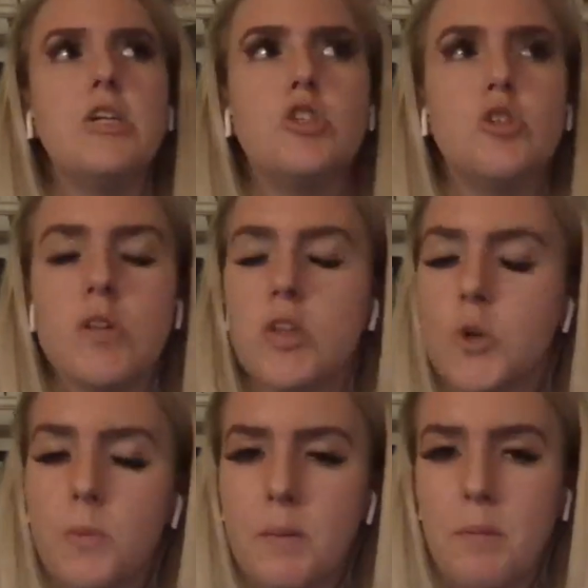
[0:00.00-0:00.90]
do a little
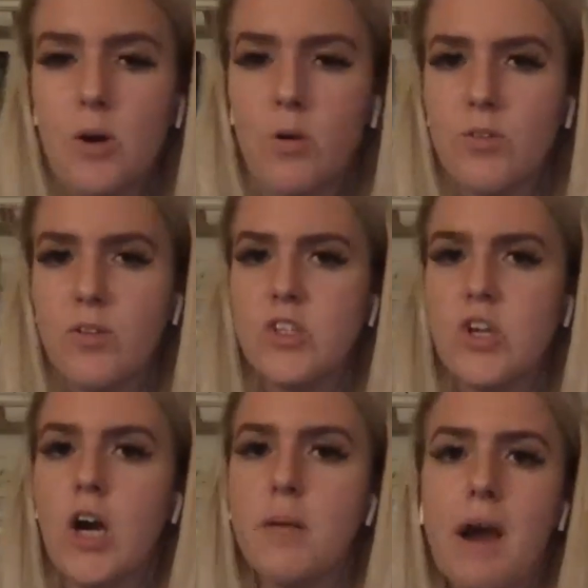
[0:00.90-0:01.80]
bit of both.
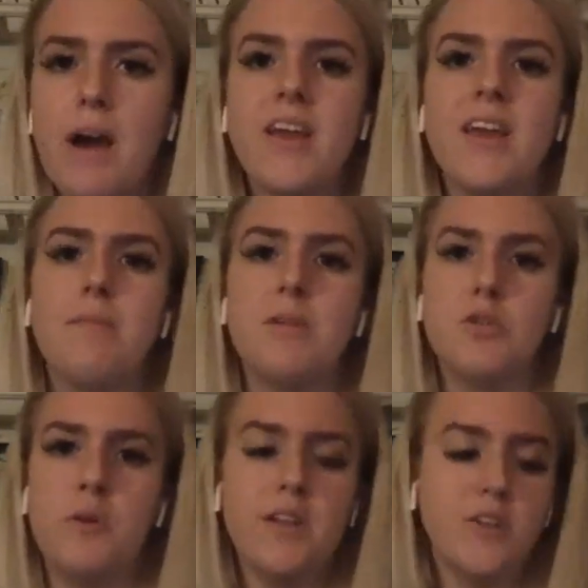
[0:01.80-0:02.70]
Talk about it in
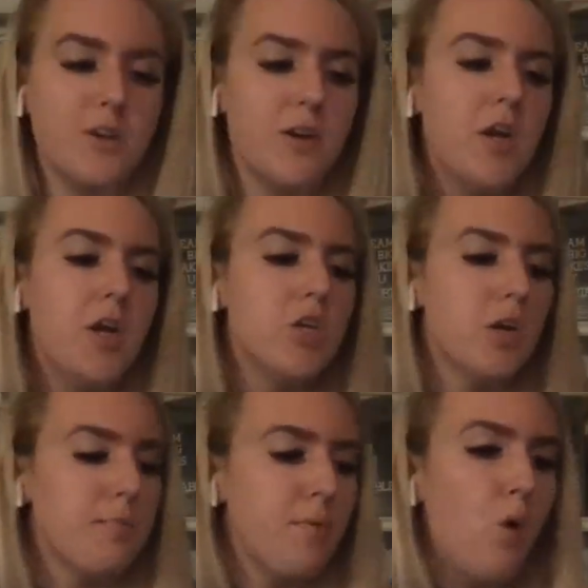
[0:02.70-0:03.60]
between your
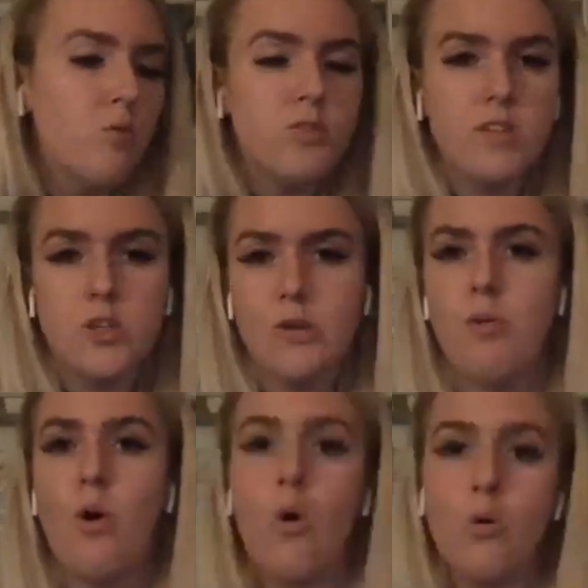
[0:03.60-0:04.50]
posts and your
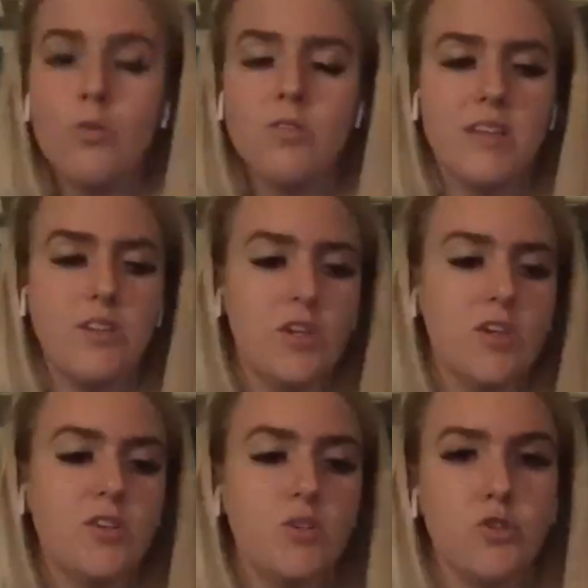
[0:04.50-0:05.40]
polls and
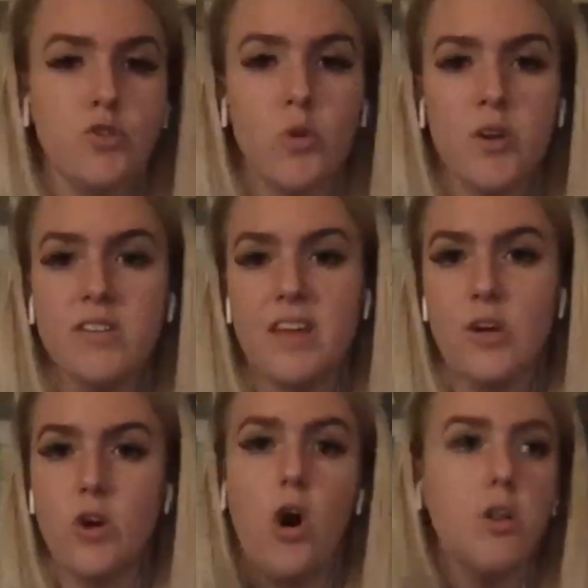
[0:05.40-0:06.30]
your stories that
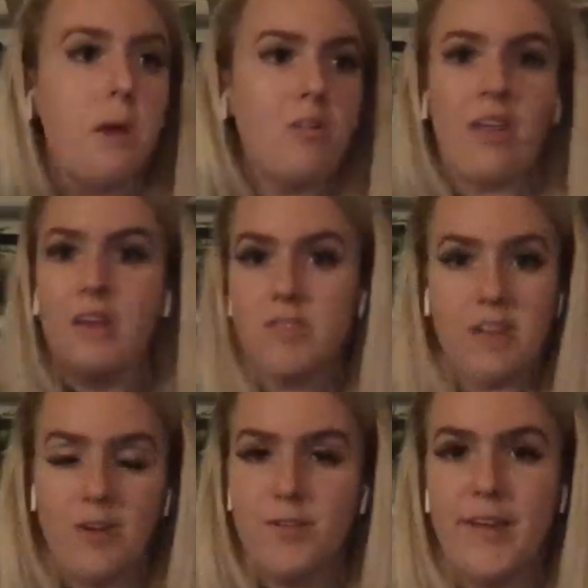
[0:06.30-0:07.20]
are all about
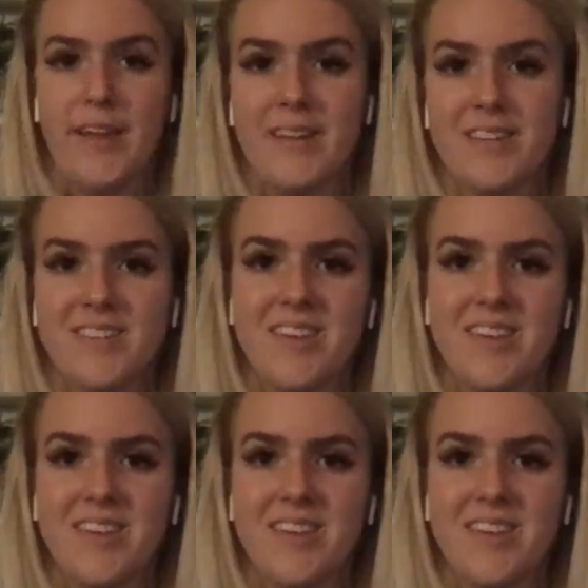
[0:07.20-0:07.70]
lifestyle things.